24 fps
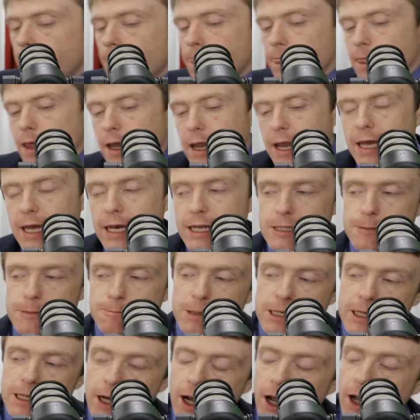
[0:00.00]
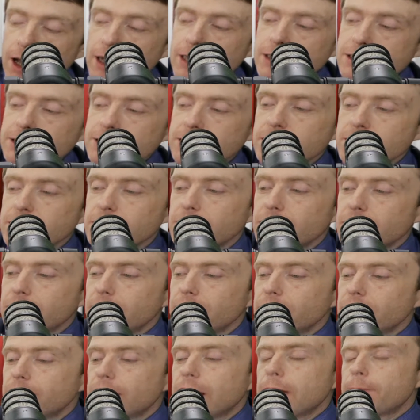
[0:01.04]
And it's because
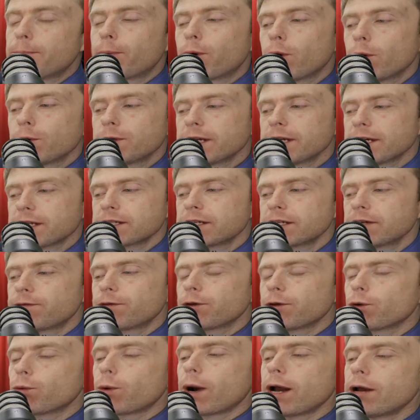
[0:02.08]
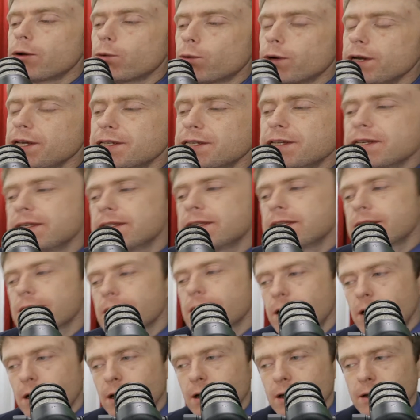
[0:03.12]
they protested for the right reasons.
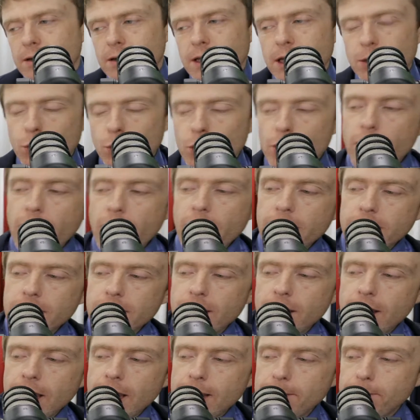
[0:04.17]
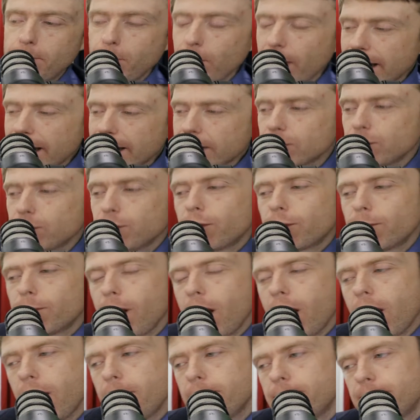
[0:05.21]
They were not a black looter
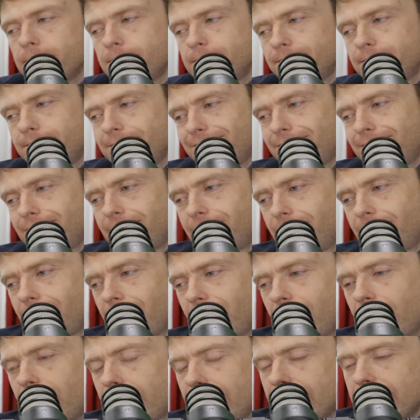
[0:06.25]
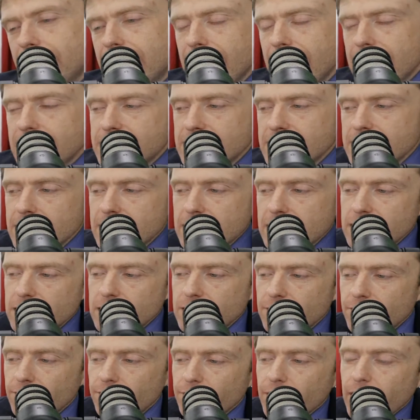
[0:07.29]
mob engaging in
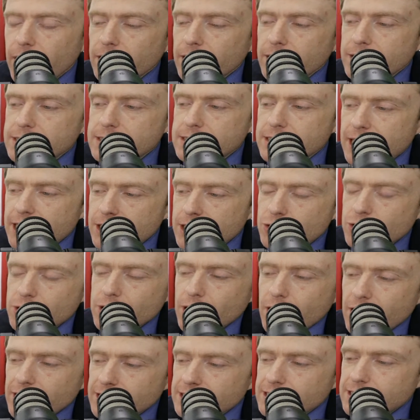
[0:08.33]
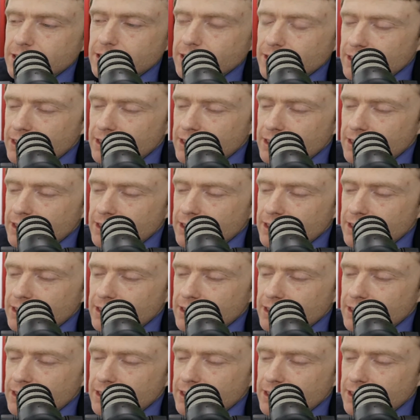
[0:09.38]
violence, hatred, and hostility